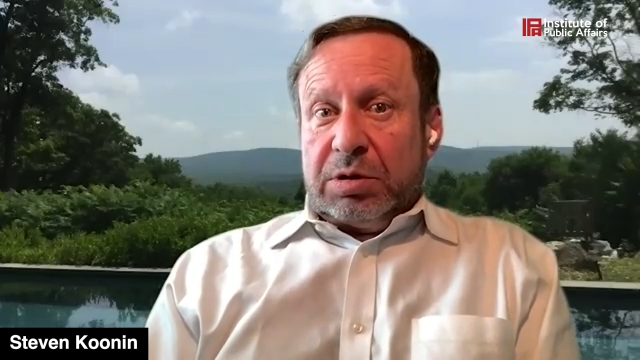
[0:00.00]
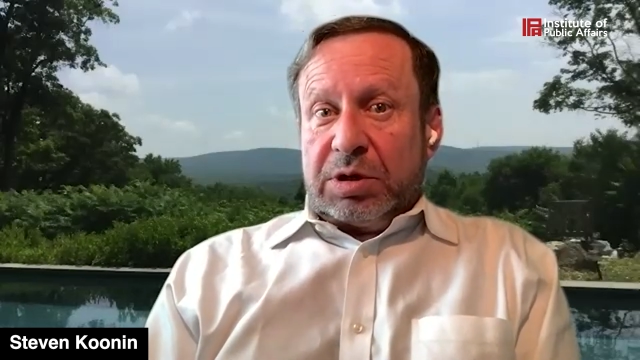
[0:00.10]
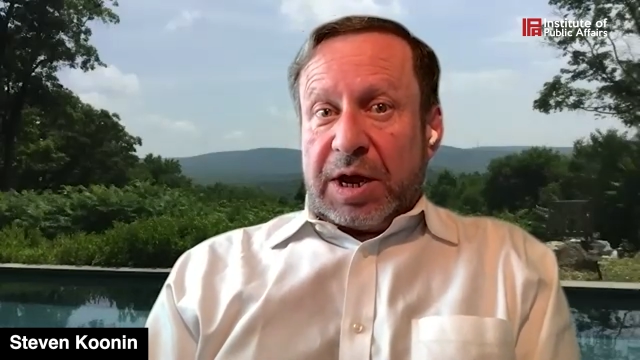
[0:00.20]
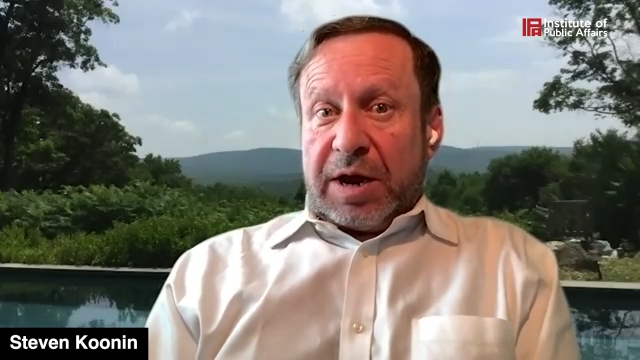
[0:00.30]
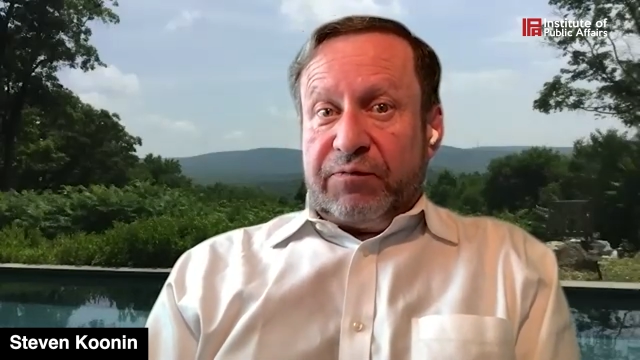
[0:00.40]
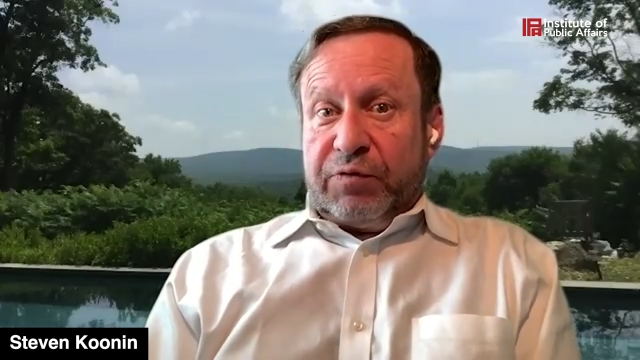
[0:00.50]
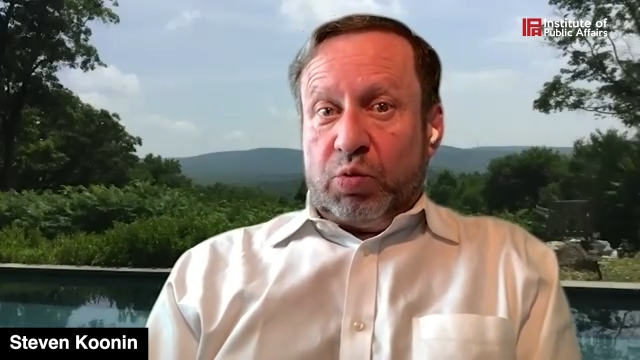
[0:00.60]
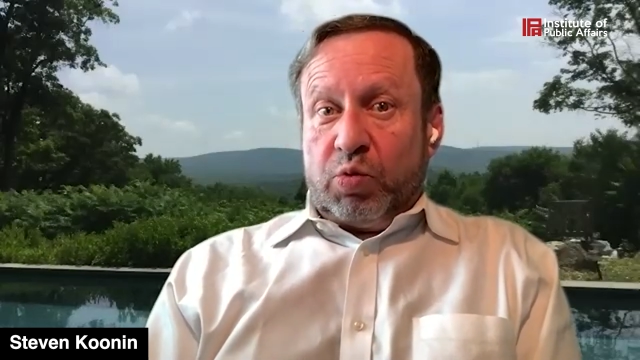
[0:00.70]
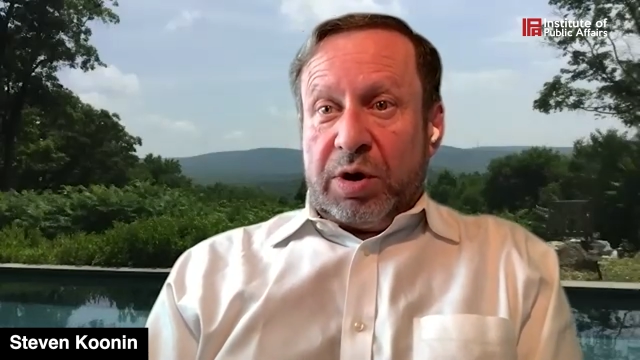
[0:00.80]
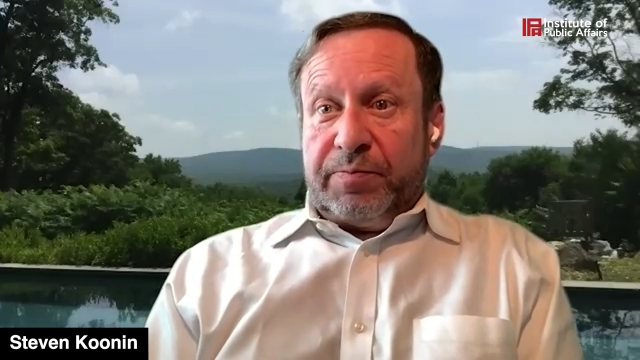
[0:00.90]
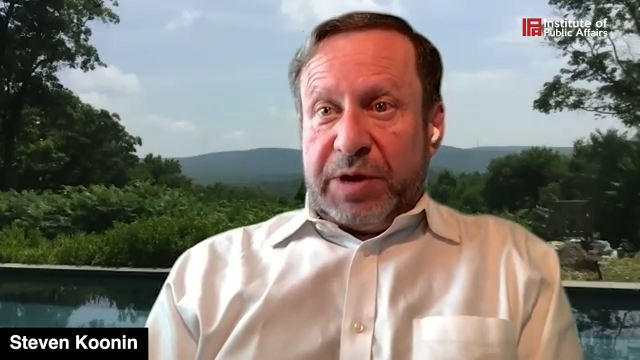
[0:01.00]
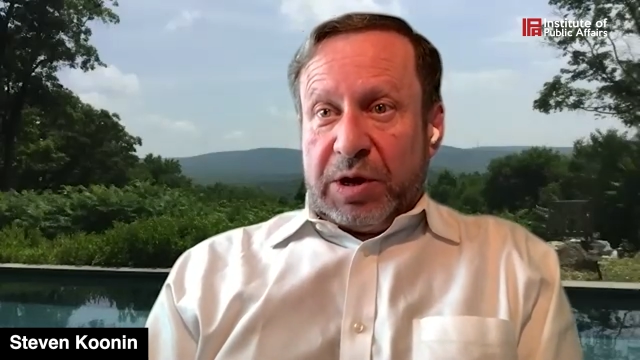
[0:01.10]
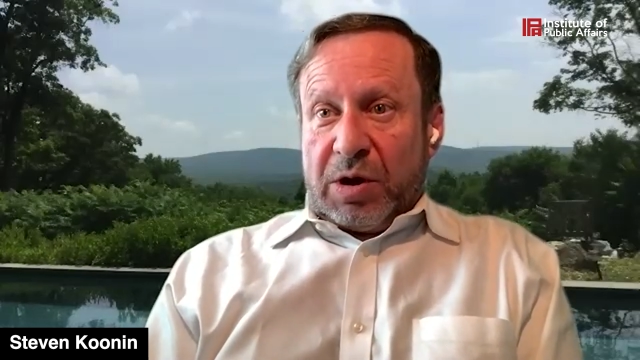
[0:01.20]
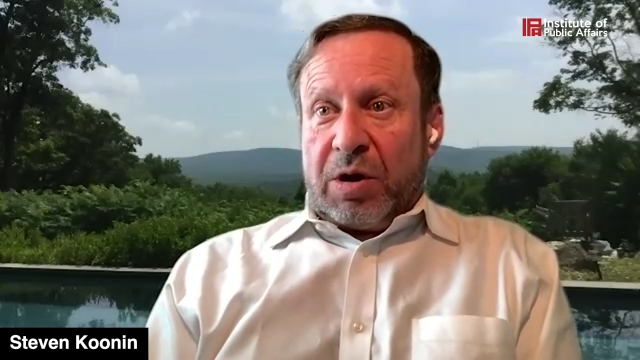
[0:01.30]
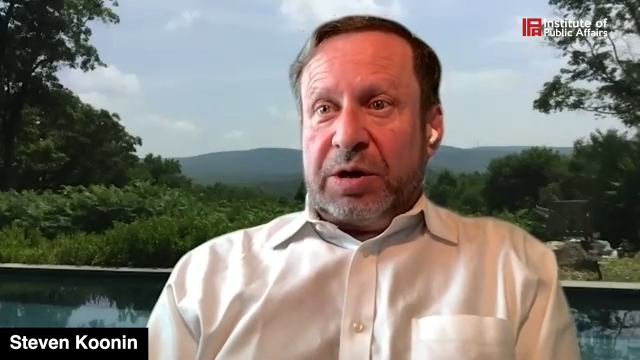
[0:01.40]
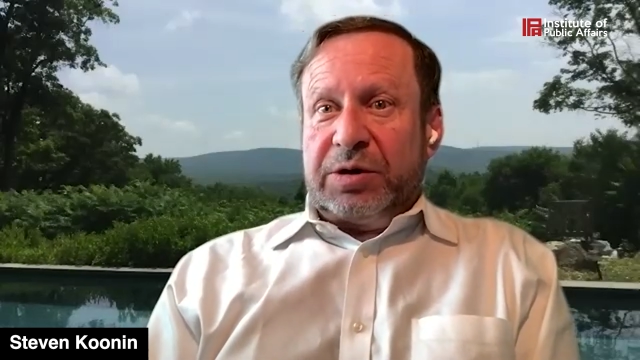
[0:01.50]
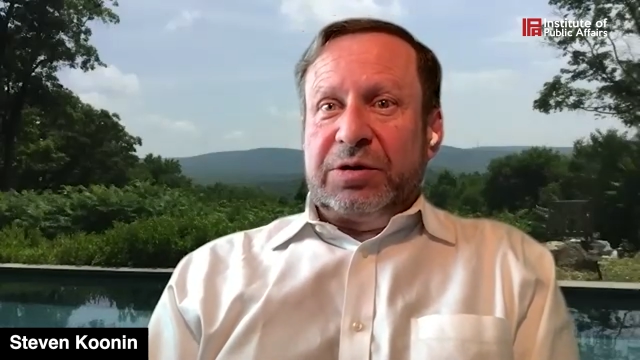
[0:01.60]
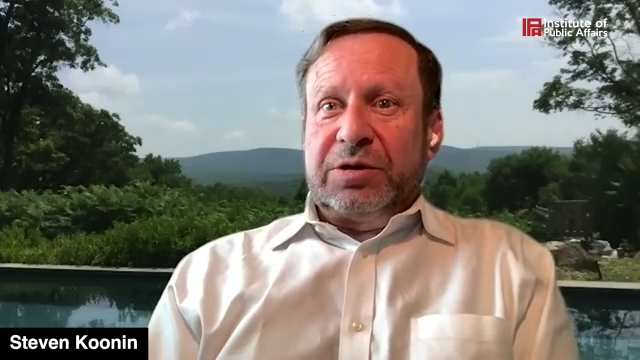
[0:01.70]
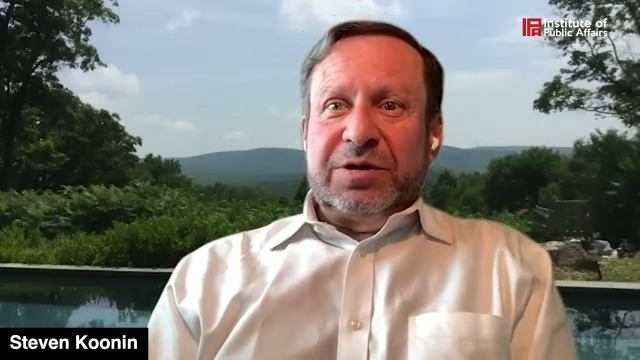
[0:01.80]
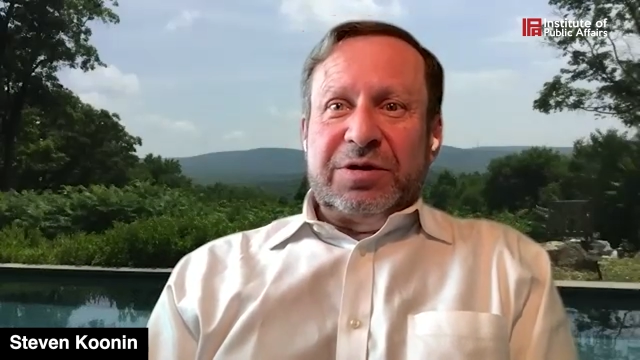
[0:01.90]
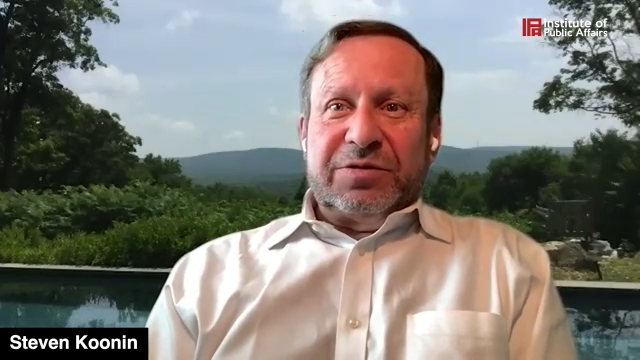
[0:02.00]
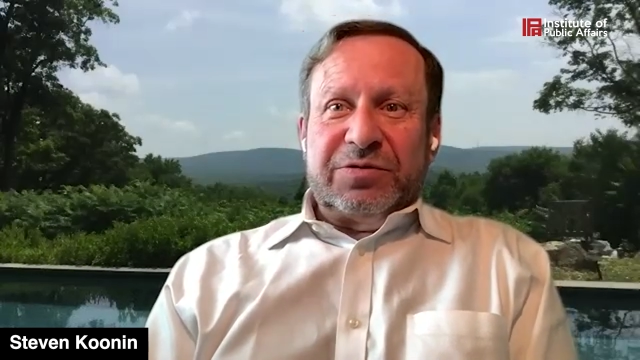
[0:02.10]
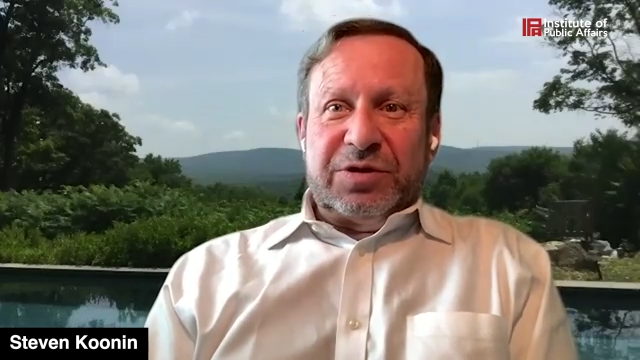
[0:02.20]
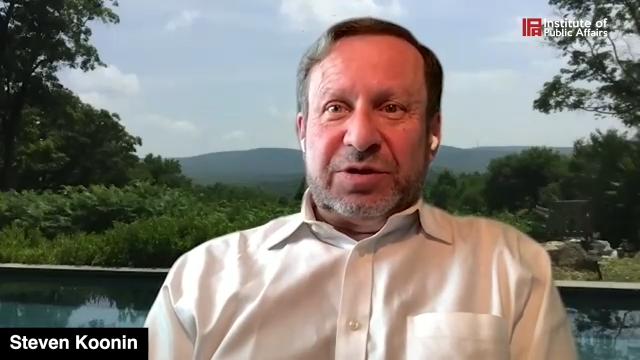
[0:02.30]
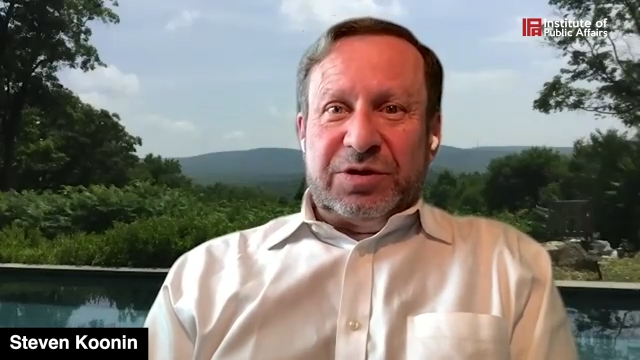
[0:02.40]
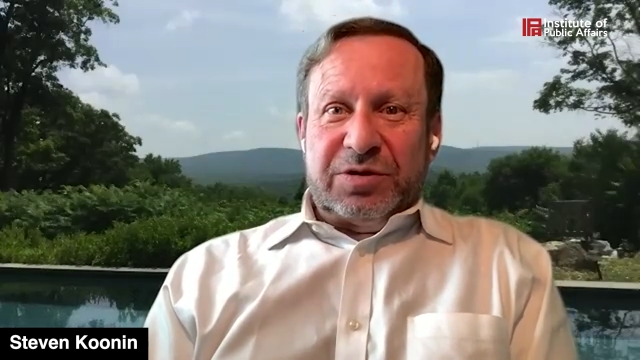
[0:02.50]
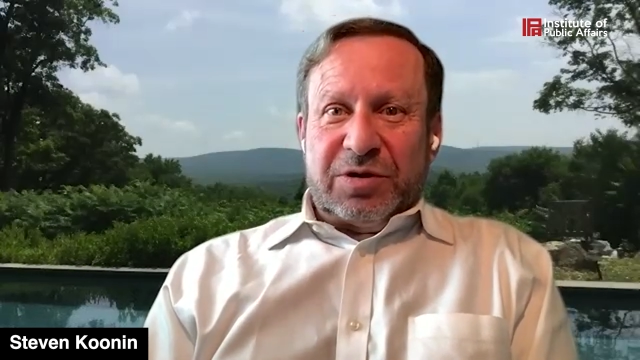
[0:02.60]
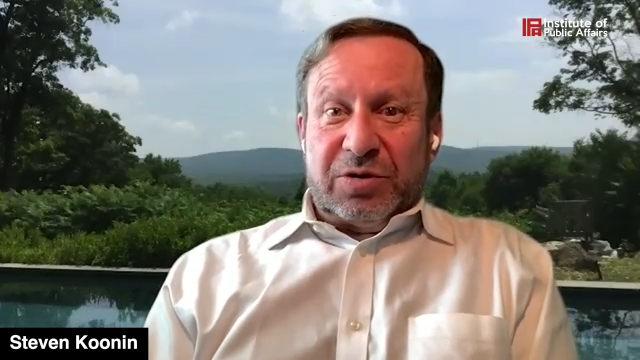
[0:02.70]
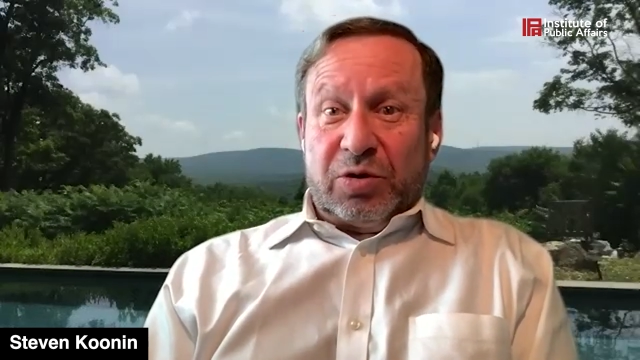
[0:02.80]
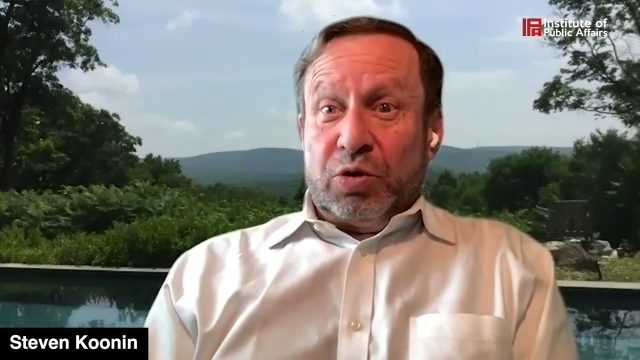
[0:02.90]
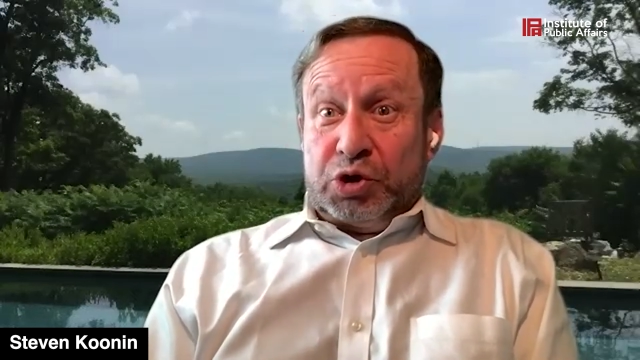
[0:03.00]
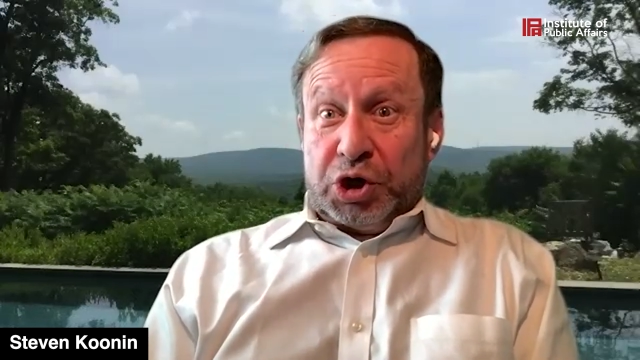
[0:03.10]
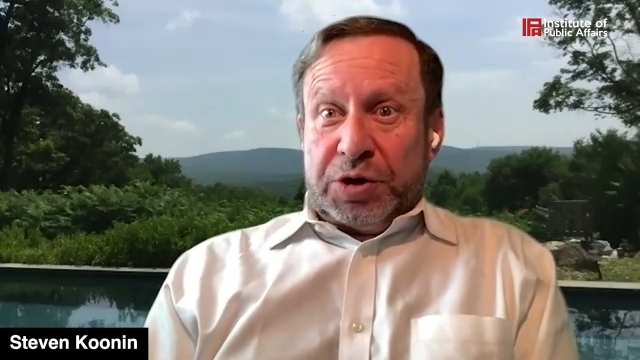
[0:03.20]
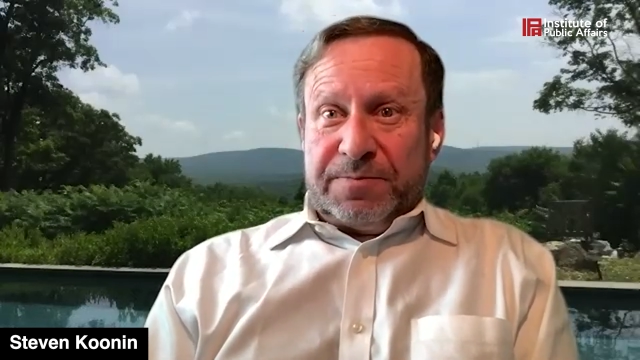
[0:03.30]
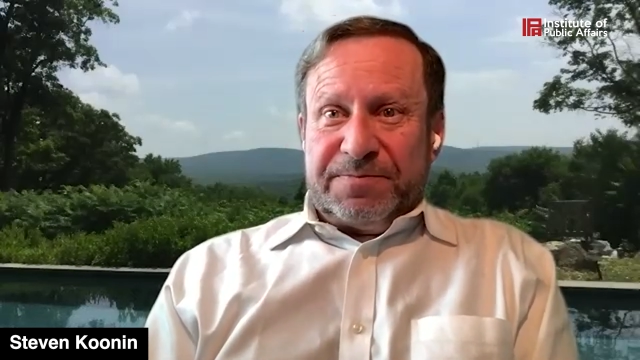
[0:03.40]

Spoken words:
to everyone beyond the clergy.